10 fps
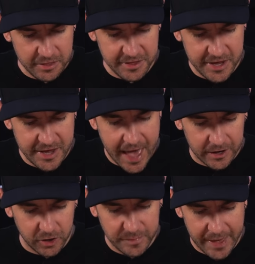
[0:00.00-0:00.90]
the
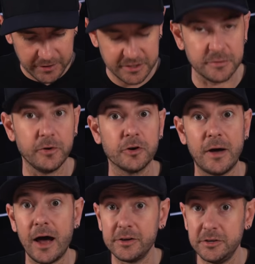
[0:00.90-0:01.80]
analog paddles at the bottom
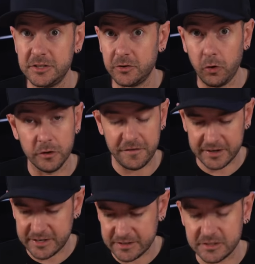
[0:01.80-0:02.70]
are using Hall
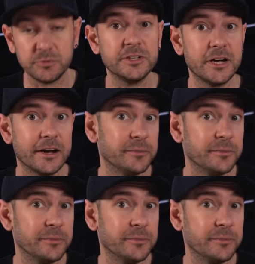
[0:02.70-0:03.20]
effect sensors which are